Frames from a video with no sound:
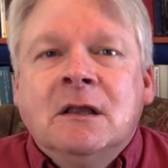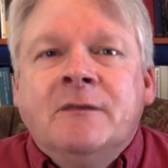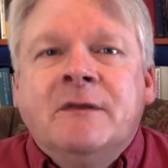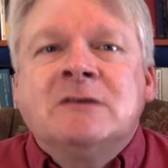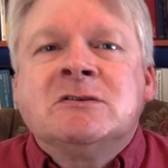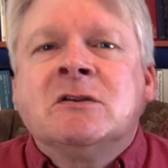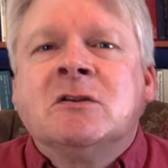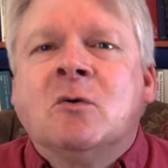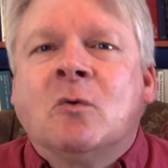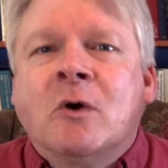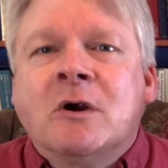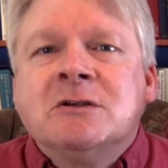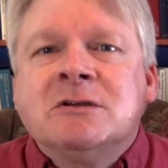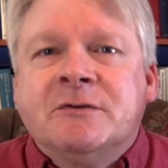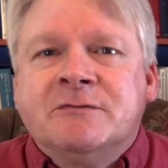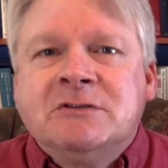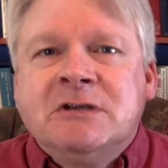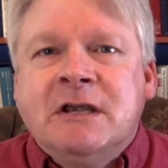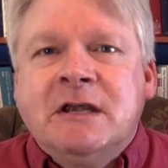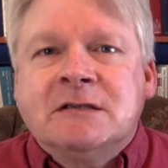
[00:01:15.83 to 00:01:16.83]
These are the words
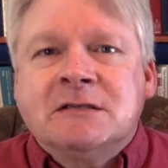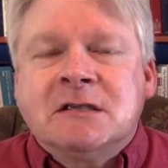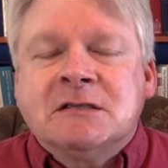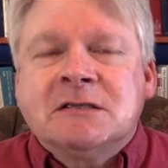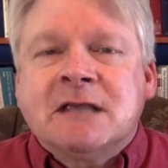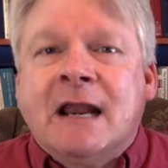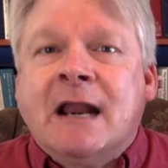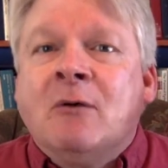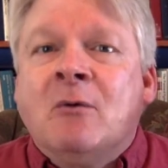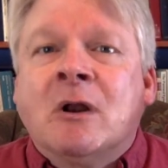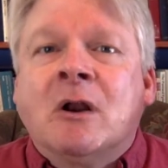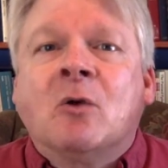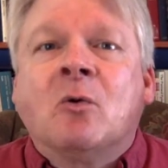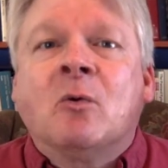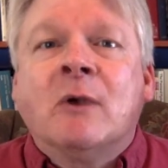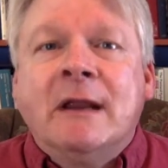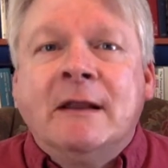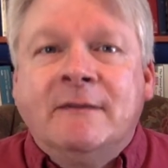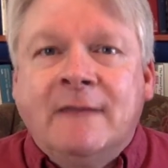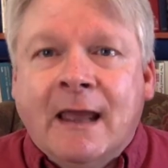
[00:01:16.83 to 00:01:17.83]
of Jesus, and I want to
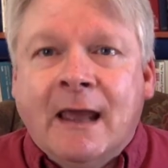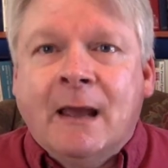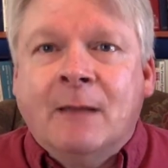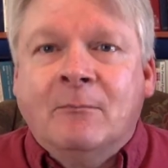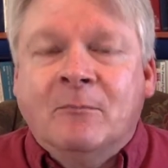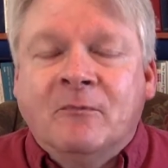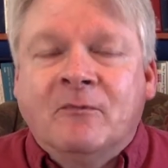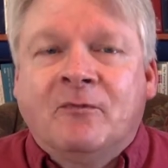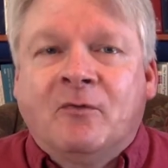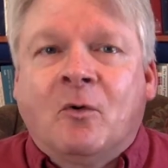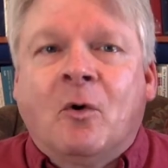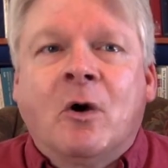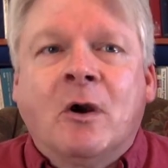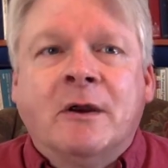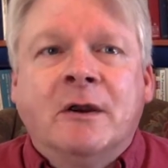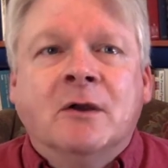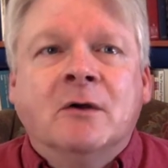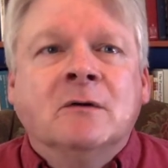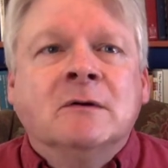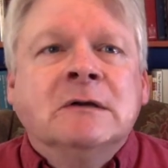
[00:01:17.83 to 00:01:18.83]
read them
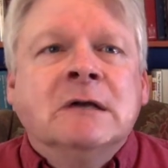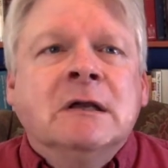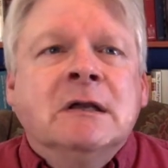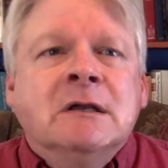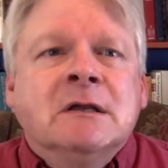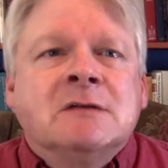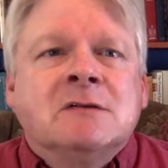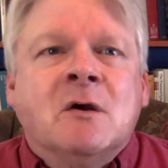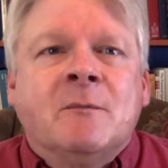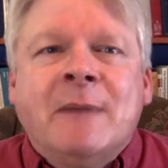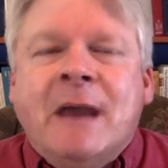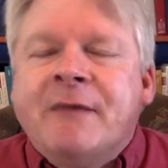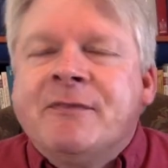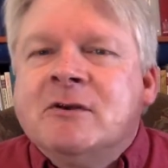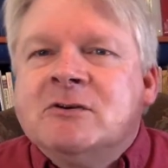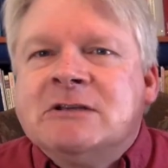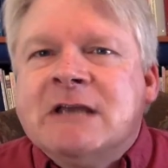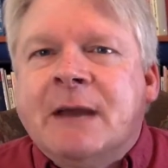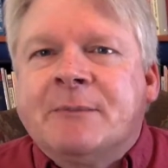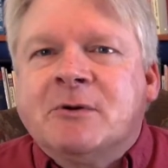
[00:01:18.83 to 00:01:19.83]
for you. So
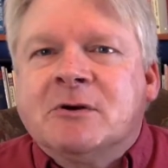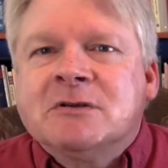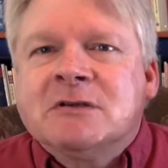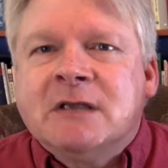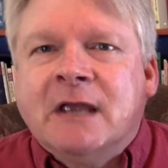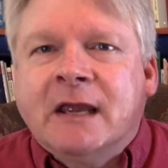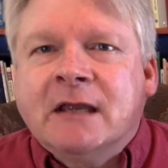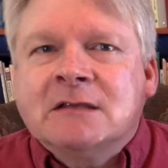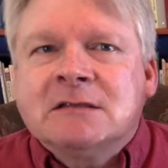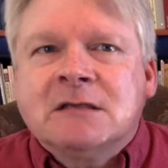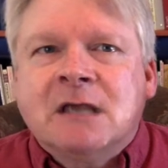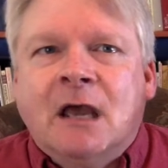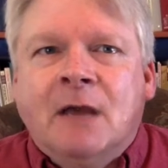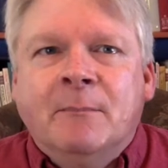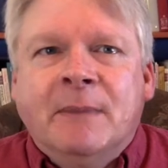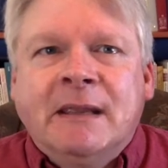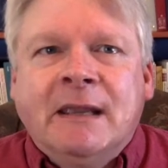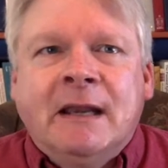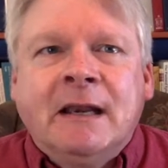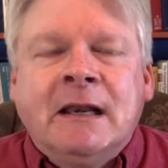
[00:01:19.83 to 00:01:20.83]
Matthew chapter 6,
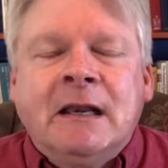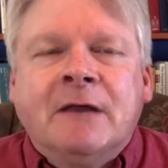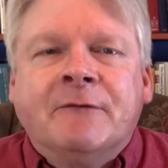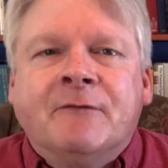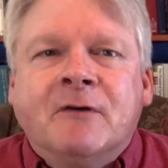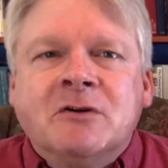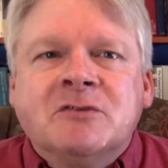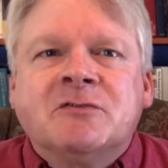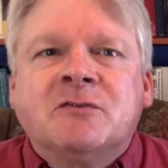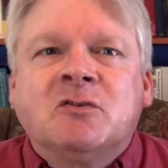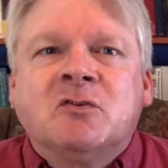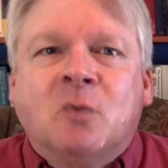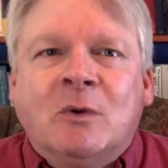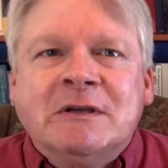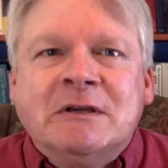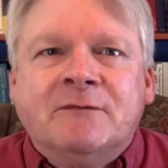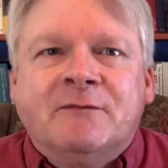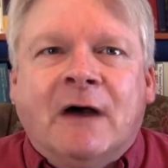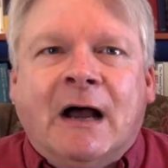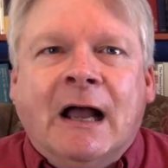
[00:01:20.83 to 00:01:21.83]
beginning at verse
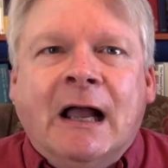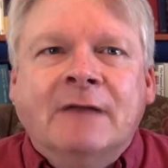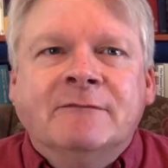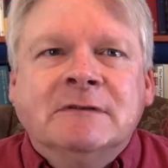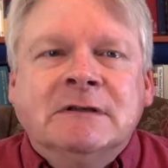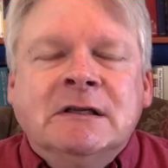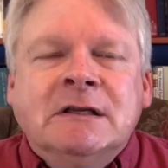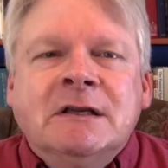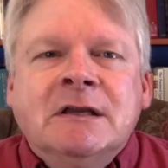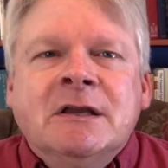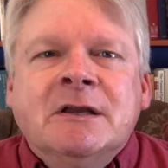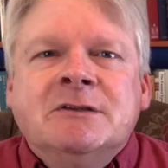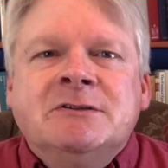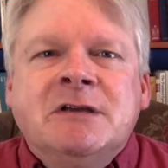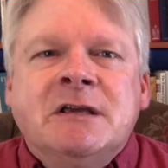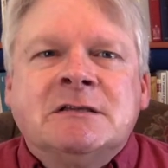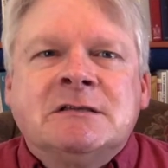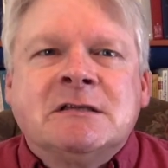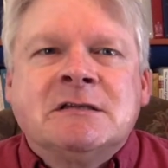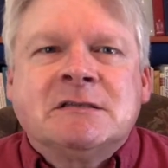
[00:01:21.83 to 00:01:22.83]
25,
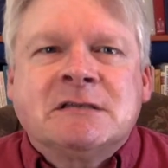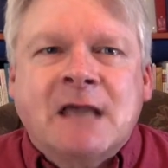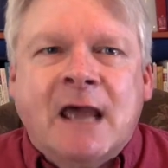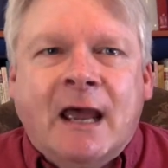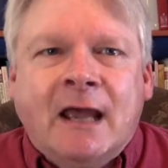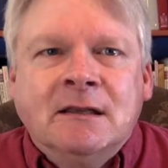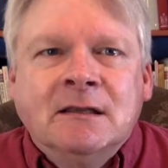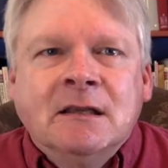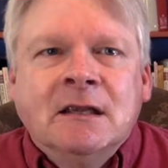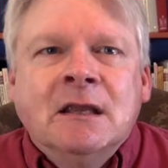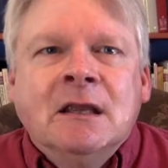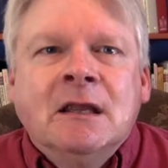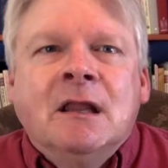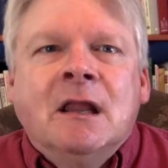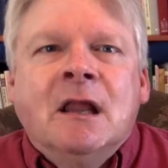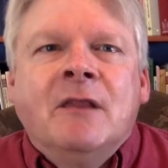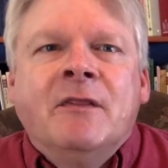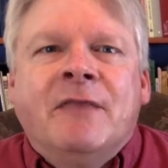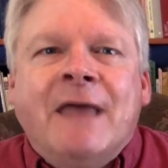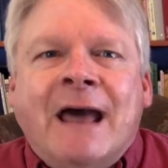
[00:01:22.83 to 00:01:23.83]
Jesus said,
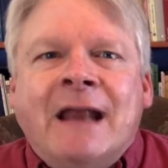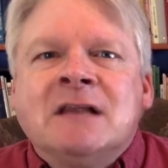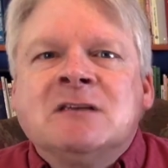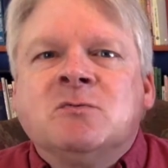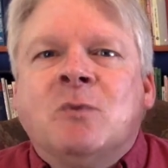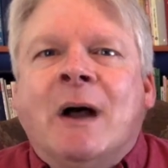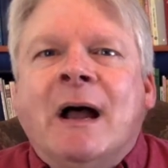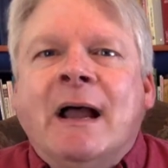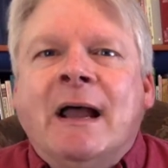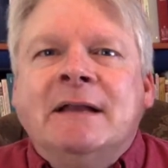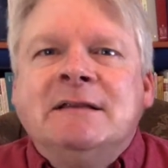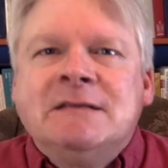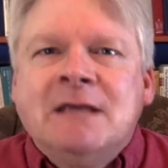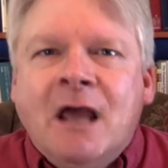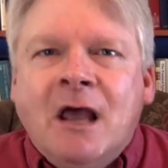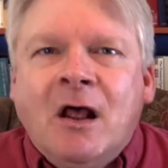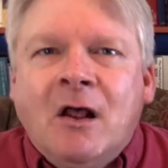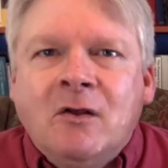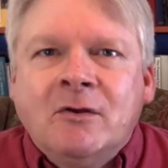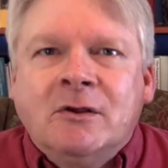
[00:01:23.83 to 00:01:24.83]
"That is why I
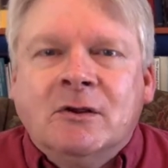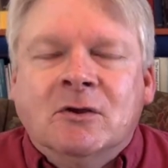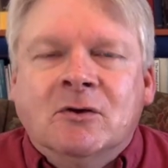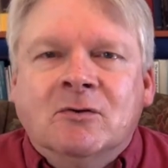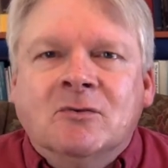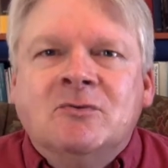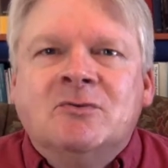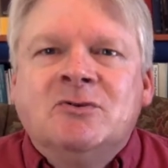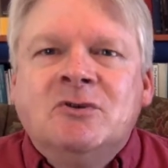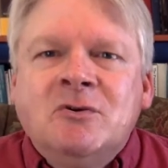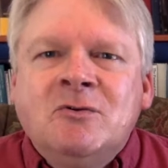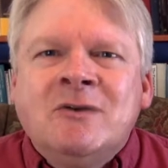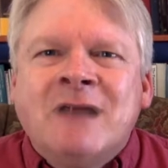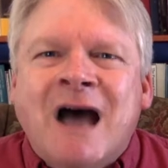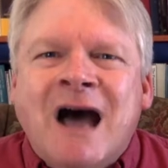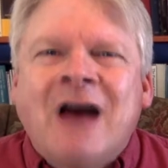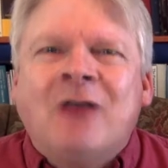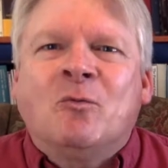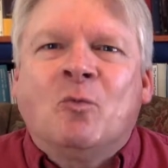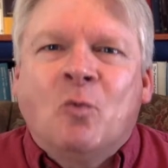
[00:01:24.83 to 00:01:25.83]
tell you, do
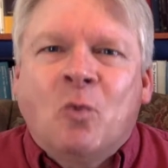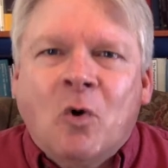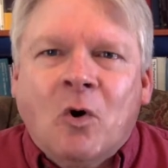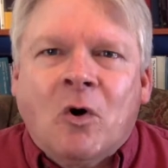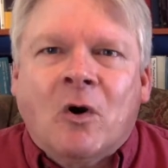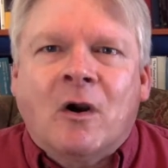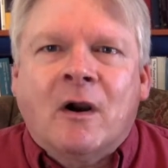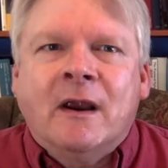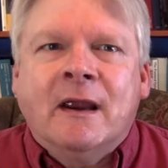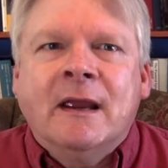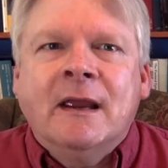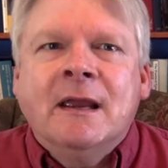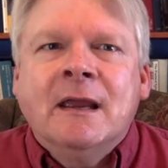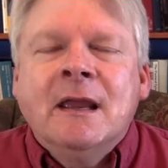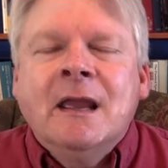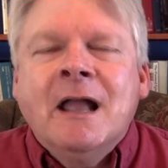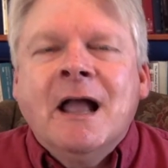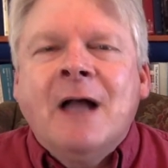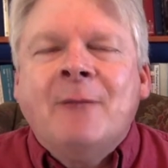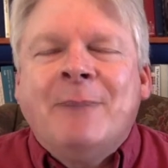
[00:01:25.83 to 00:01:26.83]
not worry
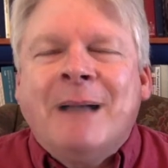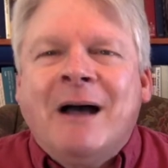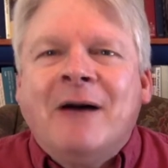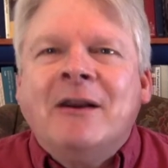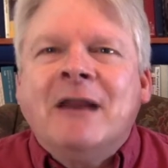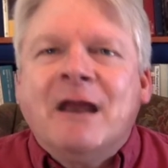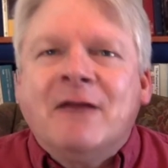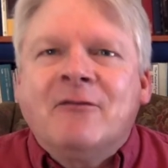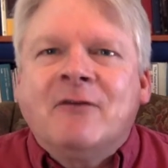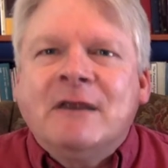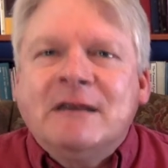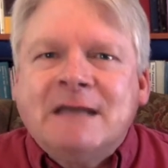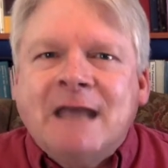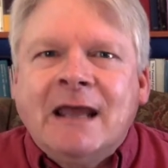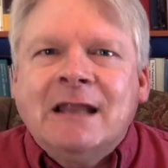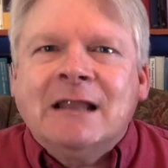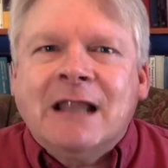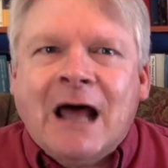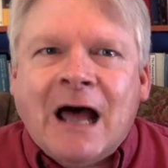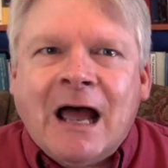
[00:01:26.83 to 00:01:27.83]
about
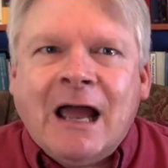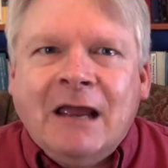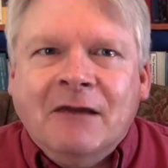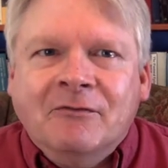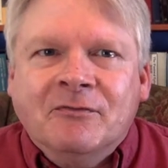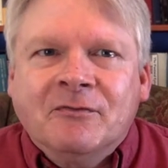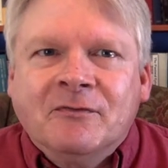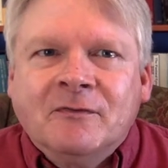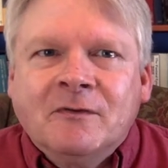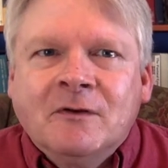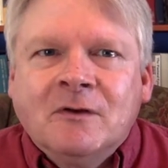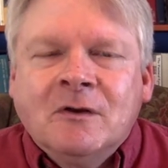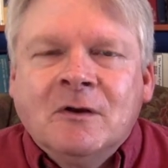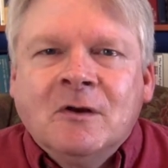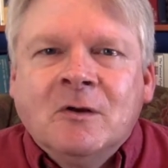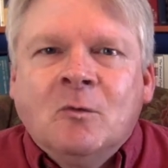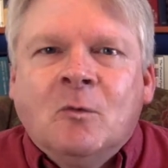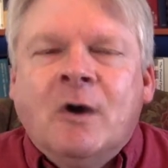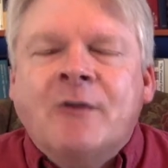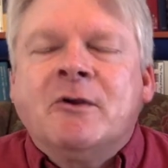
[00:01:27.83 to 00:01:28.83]
everyday life,
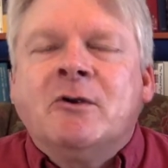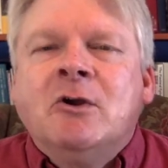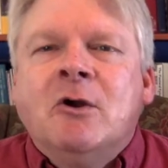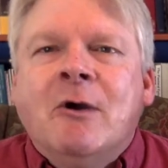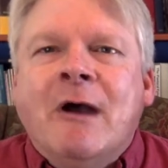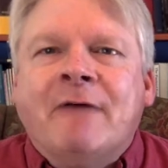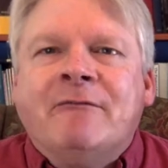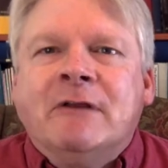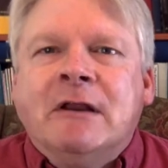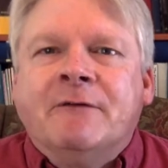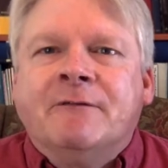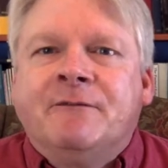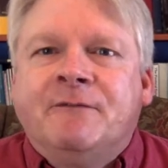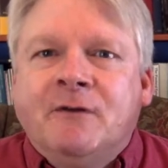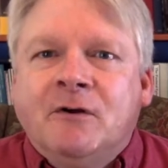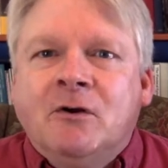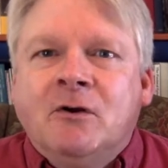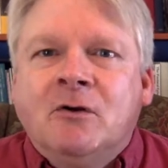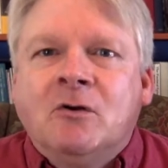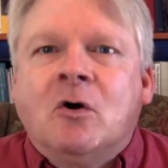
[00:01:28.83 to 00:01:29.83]
whether you have enough
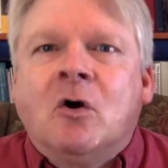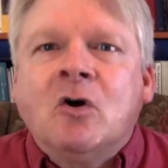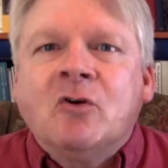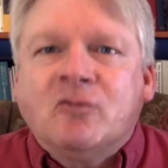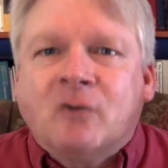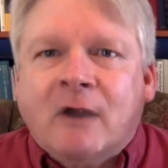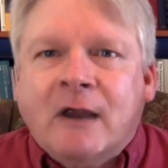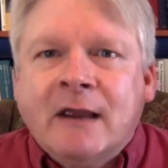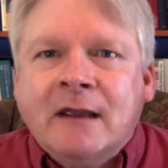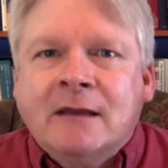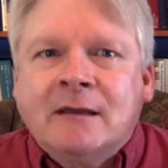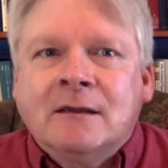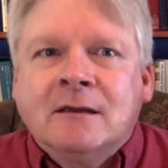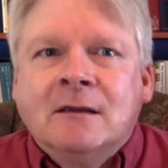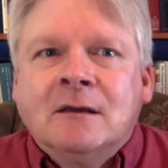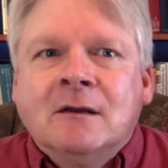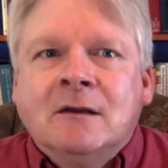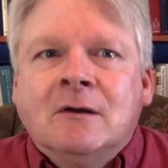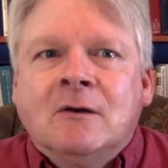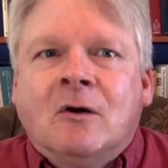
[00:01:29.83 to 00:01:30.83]
food or drink
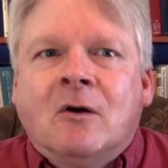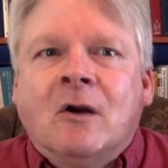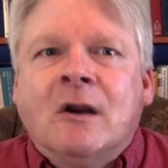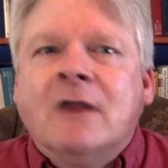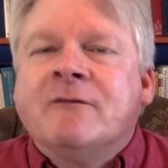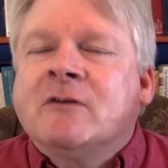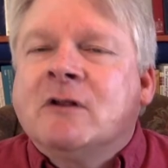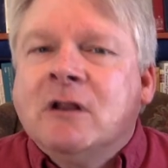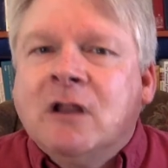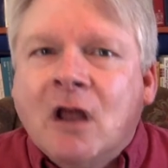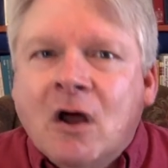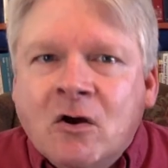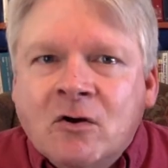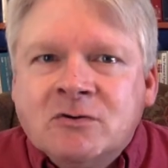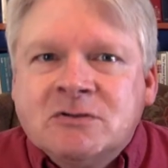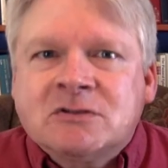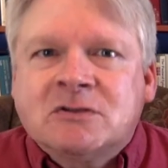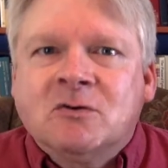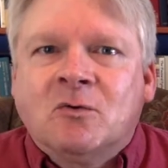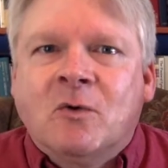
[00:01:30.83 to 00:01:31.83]
or enough
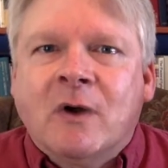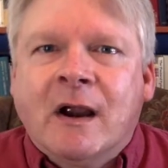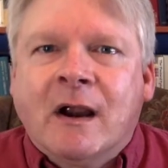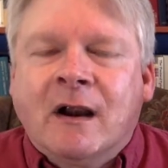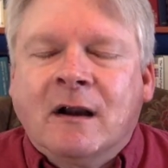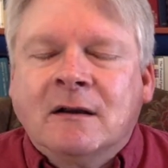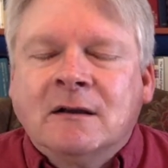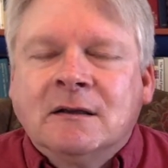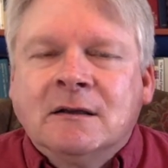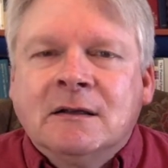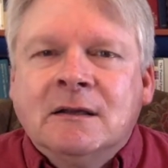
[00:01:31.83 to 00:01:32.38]
clothes to wear.